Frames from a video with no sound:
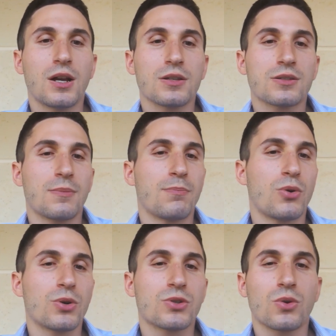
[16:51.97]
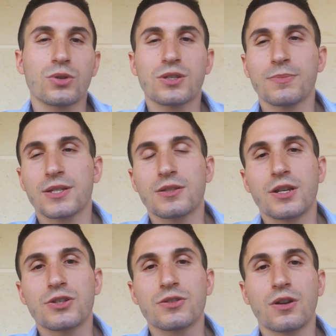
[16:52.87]
Some ports or some
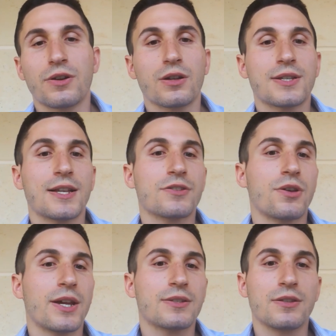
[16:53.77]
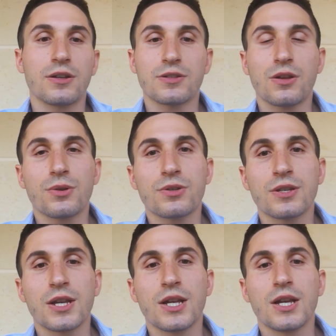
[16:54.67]
destinations are not as connected as
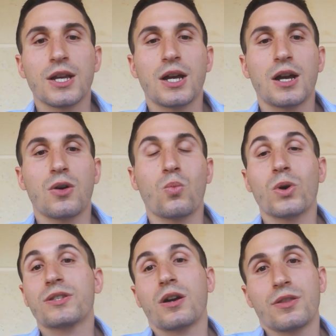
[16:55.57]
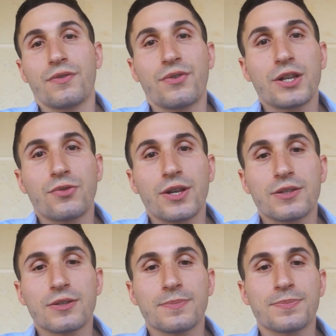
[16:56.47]
others. What are the freight
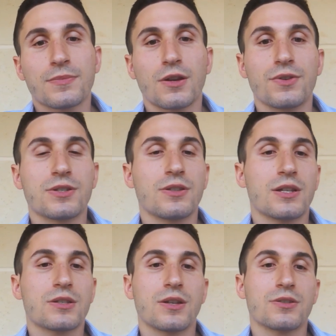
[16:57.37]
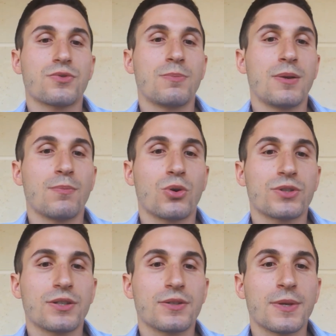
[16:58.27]
rates? Obviously, that's extremely
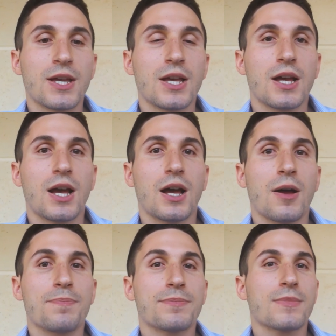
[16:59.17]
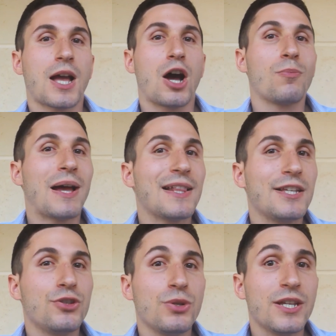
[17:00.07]
important. How
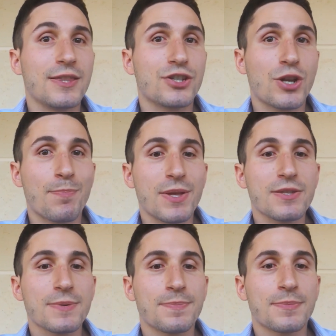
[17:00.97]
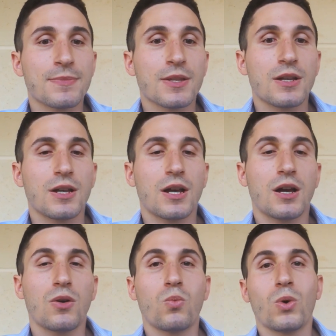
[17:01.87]
badly do you need the shipment?
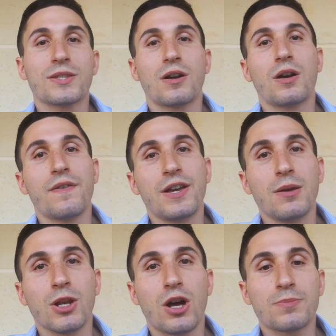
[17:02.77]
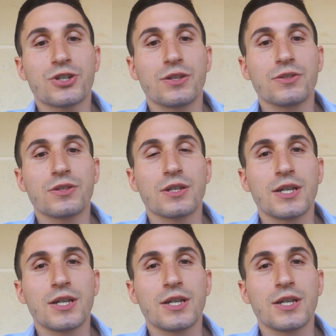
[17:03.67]
What are available options?